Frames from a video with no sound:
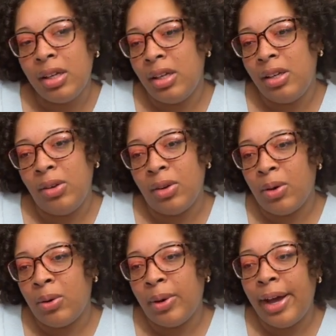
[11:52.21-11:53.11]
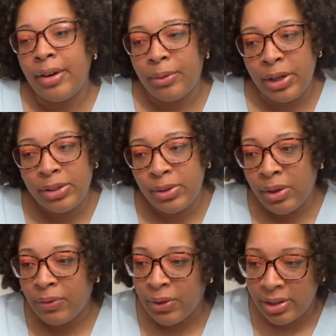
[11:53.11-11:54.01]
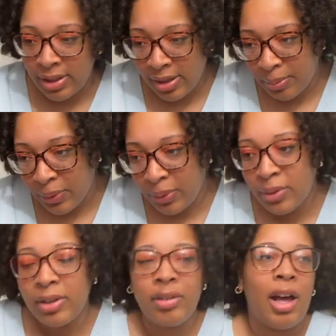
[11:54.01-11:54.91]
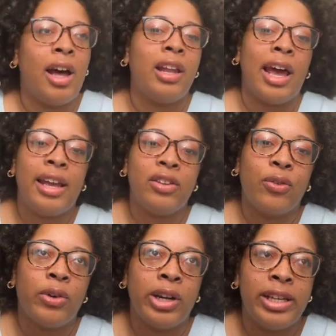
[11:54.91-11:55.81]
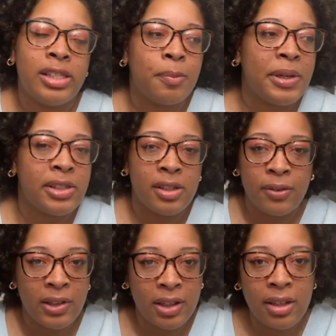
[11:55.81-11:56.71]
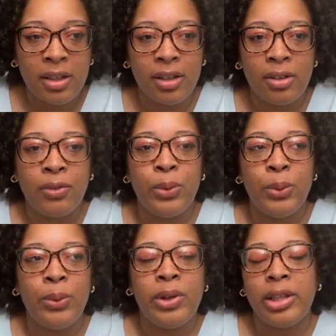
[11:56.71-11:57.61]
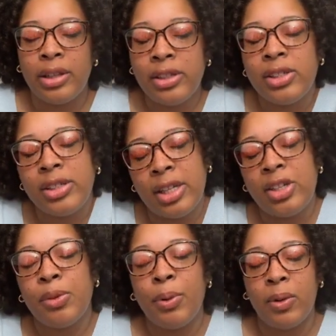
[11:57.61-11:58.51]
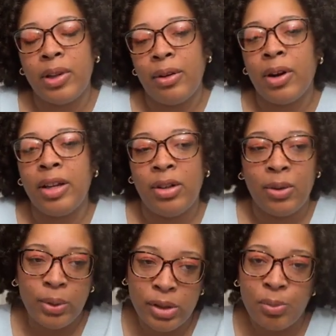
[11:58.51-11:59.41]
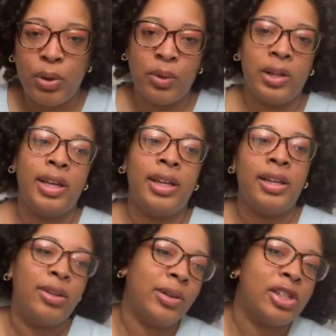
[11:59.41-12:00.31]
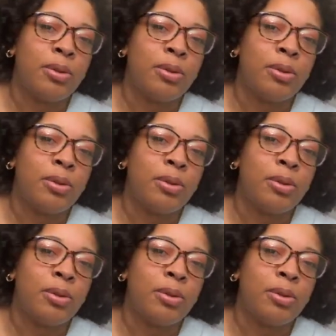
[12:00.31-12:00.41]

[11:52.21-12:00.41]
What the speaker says: at a restaurant, for example, I'll ask for a specific food. Let's just say Chipotle, right? You go to Chipotle, you get your